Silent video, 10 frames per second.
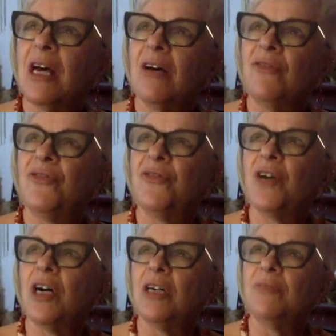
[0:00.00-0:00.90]
of
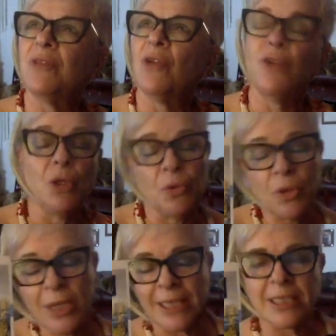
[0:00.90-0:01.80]
um,
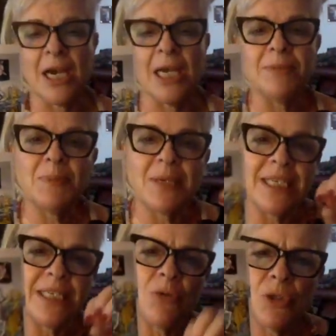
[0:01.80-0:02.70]
renewal at times, but
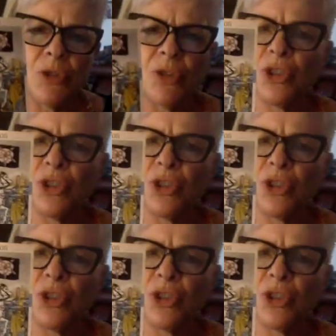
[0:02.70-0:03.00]
it is also a